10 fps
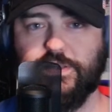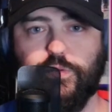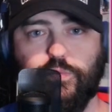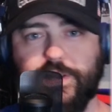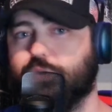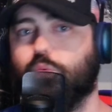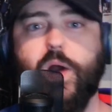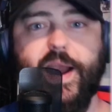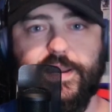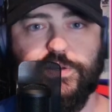the reason
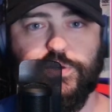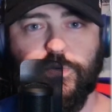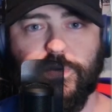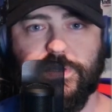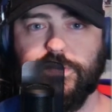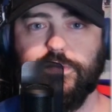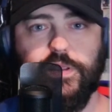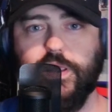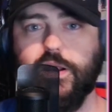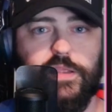why to do it
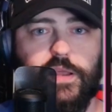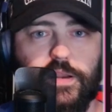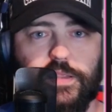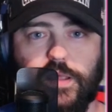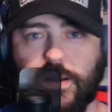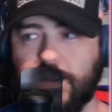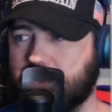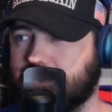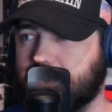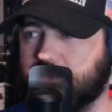and yada yada yada.
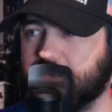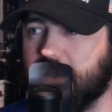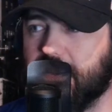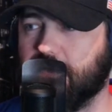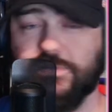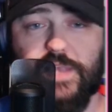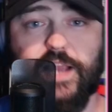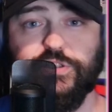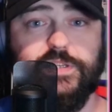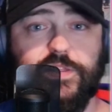It seems like there
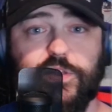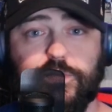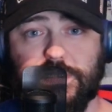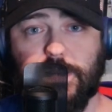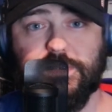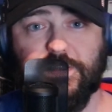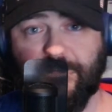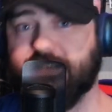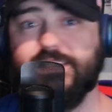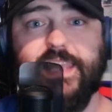was some
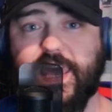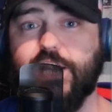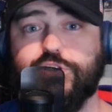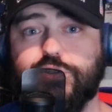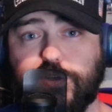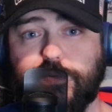sophistication to